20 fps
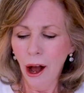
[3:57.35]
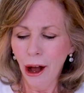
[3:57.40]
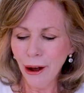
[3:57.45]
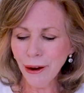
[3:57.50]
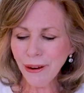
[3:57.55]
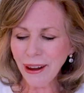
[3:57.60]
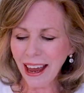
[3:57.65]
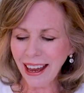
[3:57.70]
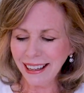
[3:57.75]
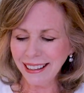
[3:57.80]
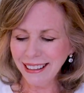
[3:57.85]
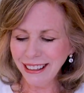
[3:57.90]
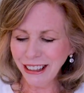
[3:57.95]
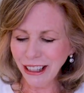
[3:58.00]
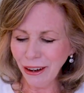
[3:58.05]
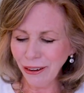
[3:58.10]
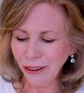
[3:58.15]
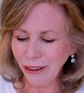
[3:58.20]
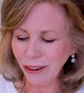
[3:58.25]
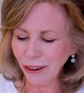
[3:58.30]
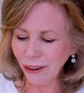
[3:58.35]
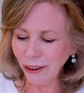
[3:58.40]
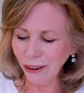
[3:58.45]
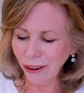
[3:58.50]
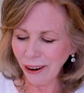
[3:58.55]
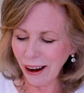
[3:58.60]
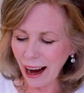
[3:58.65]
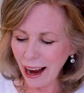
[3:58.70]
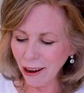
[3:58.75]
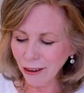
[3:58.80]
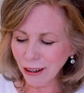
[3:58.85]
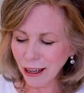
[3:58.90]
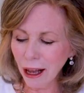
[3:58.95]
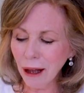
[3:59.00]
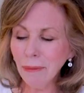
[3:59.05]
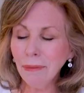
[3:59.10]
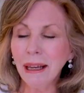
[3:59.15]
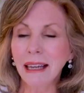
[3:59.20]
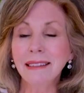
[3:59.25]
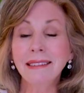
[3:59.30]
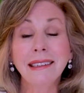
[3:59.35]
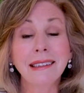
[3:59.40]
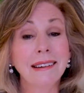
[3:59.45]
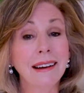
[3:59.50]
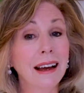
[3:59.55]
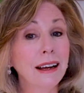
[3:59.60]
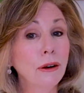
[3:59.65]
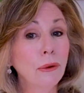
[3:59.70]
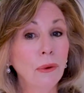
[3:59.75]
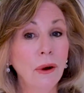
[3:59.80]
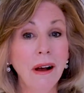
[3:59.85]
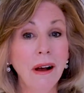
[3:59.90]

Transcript: Okay, so your outcome is the Knight of